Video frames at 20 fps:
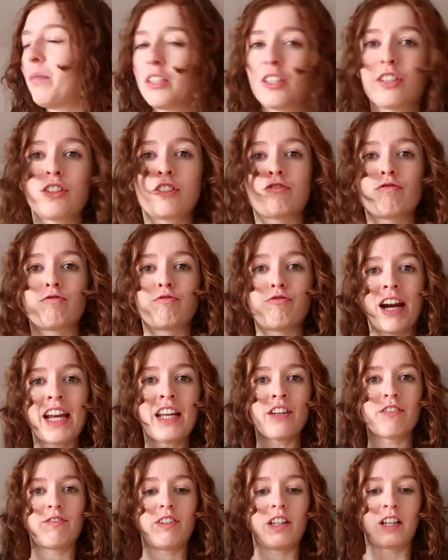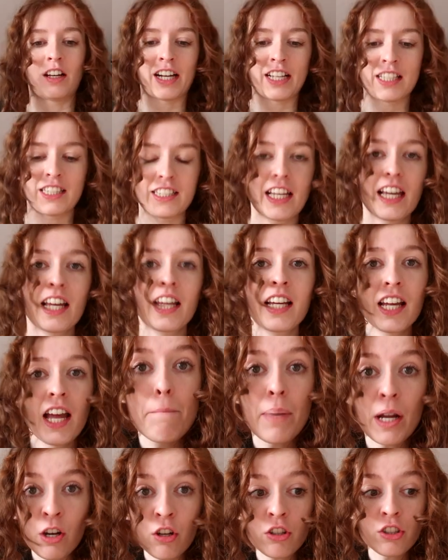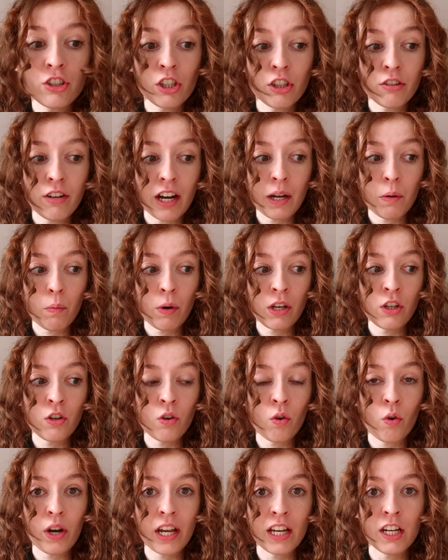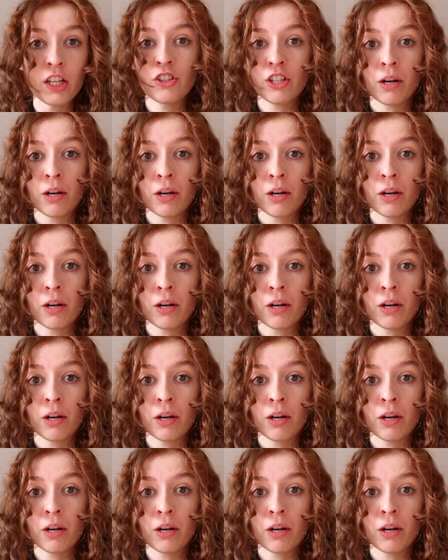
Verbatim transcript: which is great for lighting, but not so great when you're in a